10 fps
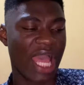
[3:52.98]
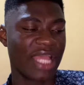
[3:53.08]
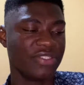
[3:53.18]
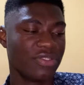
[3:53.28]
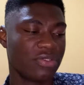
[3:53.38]

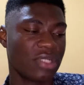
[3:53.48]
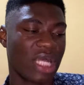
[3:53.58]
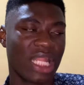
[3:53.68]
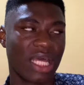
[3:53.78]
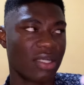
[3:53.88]
I don't
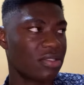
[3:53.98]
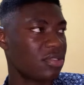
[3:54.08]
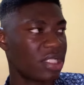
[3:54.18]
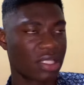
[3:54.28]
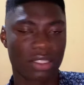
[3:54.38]
allow
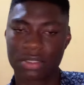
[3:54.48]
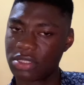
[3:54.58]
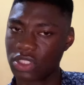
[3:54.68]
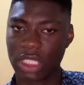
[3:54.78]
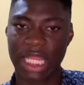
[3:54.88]
like
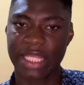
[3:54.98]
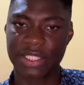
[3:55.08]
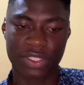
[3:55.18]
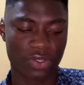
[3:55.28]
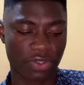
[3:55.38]

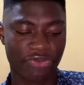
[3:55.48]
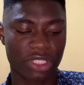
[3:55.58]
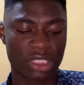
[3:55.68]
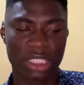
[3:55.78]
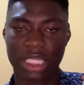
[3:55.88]
sunlight, so
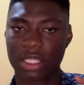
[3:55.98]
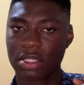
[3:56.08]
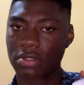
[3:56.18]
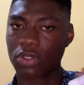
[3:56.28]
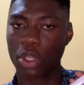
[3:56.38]
just like
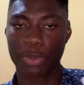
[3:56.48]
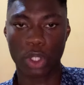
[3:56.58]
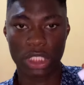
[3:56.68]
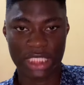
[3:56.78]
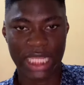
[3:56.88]
in
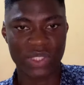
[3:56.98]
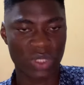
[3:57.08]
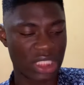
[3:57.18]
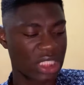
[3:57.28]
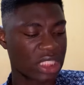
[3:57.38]
contact
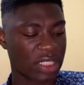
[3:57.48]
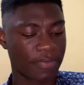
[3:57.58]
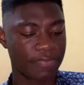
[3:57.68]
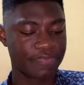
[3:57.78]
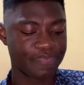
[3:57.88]
with it.
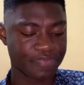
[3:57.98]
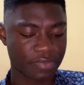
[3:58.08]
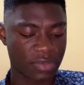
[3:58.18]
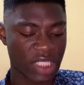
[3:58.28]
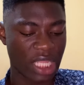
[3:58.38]

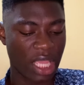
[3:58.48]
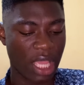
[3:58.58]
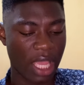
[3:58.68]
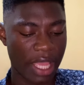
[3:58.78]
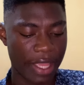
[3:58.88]

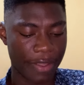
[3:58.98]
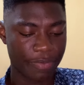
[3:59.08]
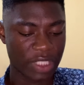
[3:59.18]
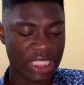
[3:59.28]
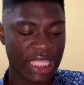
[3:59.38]

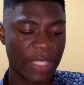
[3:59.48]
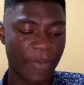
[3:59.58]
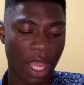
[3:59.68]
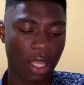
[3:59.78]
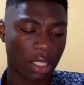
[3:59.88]
They said
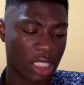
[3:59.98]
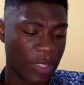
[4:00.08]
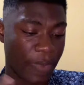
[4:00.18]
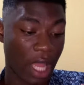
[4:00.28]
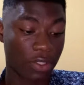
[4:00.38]
keep
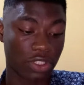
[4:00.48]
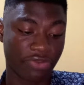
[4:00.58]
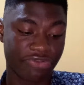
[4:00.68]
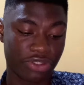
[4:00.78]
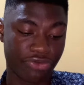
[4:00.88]
out
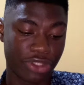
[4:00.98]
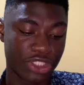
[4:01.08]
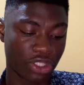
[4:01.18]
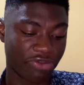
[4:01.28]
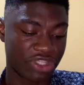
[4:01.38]
of the
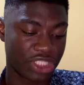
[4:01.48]
reach of